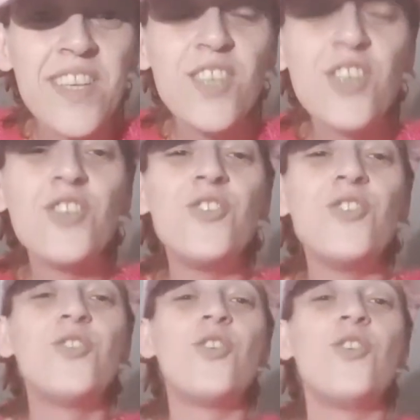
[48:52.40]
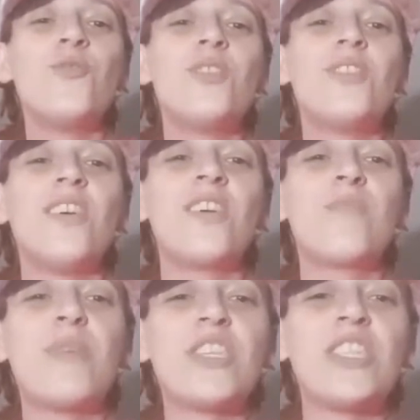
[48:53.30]
You can do Donald
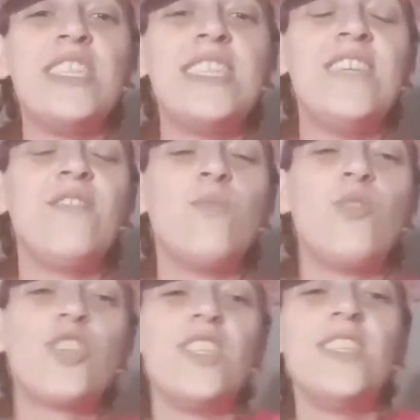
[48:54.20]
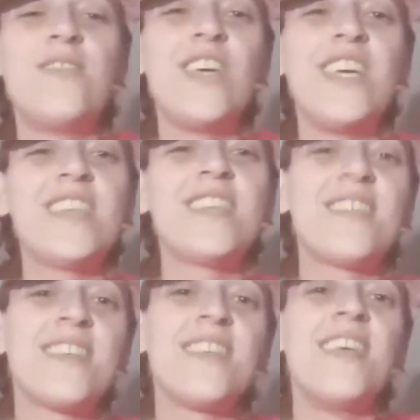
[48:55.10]
Duck brushing his teeth and washing his
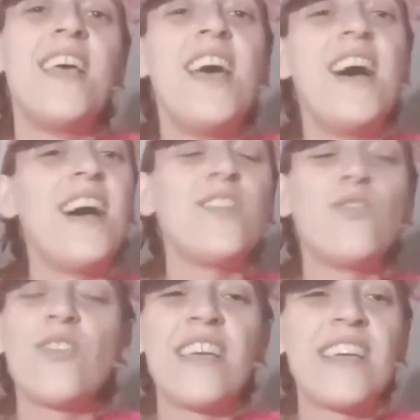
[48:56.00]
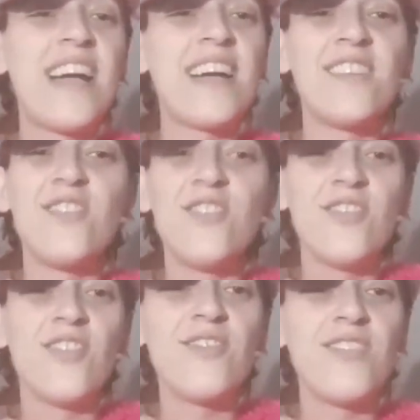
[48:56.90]
face. I don't think I could do
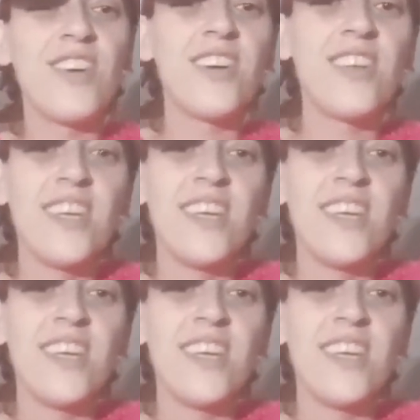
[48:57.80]
Donald Duck.